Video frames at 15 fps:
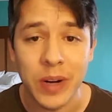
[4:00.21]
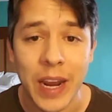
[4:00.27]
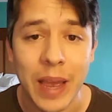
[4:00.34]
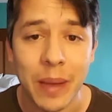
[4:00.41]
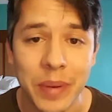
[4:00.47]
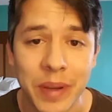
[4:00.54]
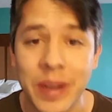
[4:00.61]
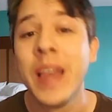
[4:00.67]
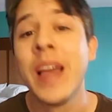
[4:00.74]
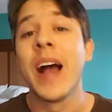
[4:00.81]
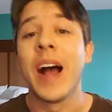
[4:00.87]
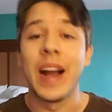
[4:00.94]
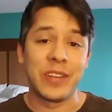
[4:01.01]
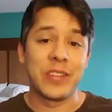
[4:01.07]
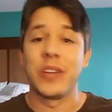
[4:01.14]
what happened?
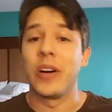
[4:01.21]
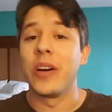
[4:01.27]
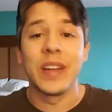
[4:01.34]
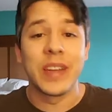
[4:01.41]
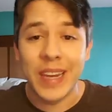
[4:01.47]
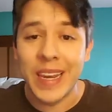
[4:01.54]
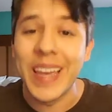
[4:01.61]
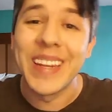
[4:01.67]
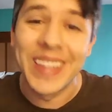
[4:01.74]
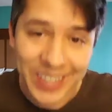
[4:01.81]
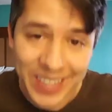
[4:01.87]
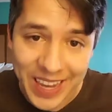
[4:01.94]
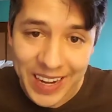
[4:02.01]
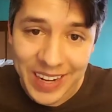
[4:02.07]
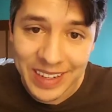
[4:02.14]
I started to get
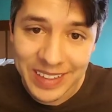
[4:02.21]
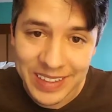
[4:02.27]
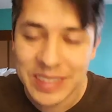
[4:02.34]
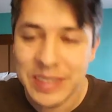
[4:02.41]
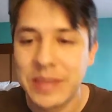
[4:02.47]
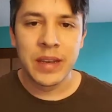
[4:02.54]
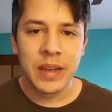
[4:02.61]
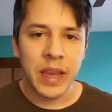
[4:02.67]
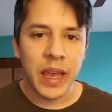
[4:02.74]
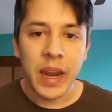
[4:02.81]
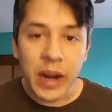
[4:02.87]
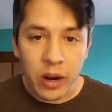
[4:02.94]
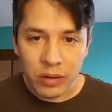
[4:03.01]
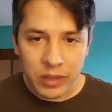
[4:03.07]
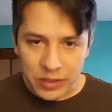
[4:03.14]
laid. And
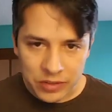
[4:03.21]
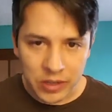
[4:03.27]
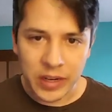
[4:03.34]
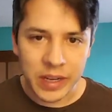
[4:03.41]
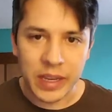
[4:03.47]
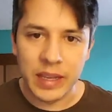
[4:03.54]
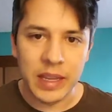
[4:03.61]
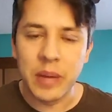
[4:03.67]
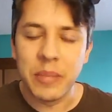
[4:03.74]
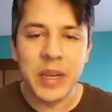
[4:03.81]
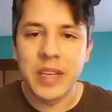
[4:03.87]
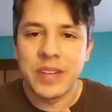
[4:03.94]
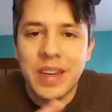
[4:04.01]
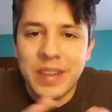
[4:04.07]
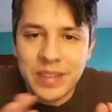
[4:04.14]
I only started to get laid
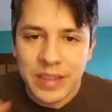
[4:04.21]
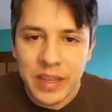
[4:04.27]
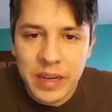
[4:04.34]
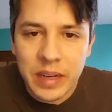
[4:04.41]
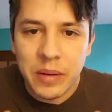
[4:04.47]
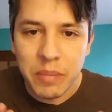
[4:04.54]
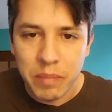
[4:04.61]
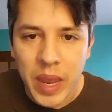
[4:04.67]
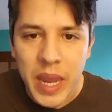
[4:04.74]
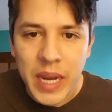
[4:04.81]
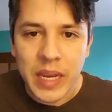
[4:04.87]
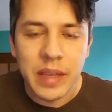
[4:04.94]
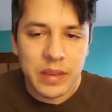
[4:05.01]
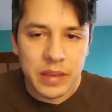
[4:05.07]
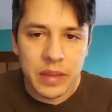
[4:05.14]
because I didn't
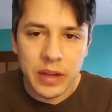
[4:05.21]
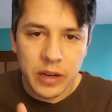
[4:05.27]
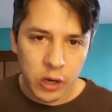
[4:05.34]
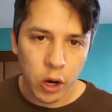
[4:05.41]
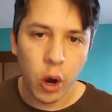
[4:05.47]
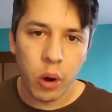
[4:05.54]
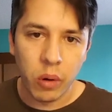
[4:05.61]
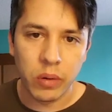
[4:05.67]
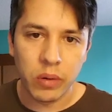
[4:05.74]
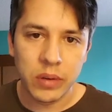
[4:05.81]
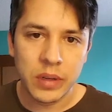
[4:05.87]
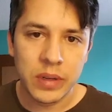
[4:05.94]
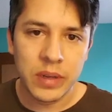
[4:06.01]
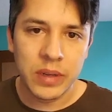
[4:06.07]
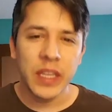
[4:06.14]
make it the goal.
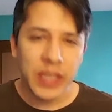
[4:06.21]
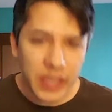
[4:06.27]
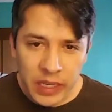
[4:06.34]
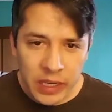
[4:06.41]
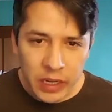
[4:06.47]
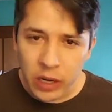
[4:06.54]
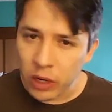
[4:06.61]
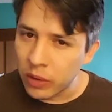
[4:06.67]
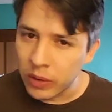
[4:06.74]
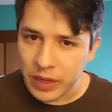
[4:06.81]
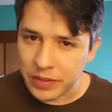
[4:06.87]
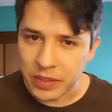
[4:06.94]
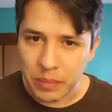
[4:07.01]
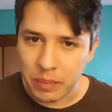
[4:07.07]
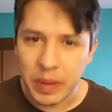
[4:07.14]
Ego
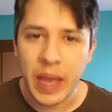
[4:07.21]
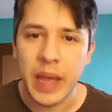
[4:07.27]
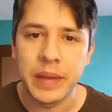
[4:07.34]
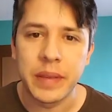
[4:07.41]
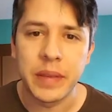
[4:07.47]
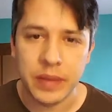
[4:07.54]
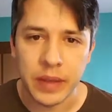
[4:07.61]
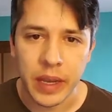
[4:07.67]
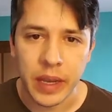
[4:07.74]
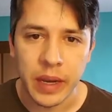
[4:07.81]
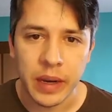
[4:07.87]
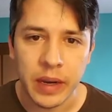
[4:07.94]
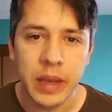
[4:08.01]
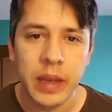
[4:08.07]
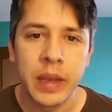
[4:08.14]
isn't a bad thing.